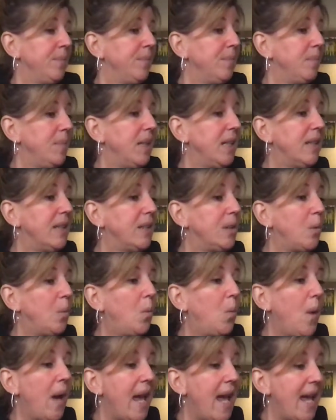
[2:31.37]
Because a
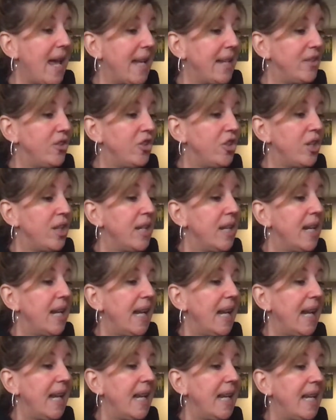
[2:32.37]
wedge
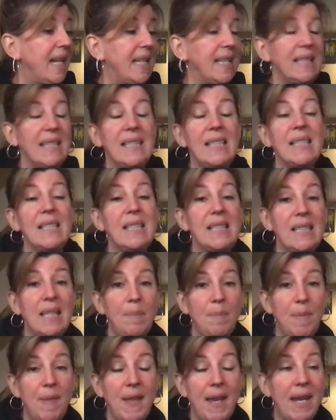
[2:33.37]
is
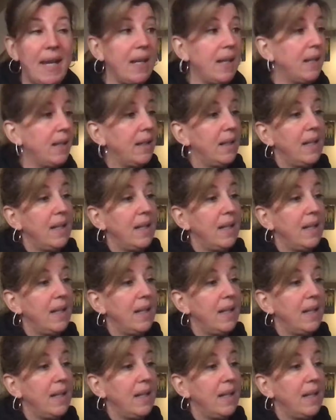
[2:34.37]
something,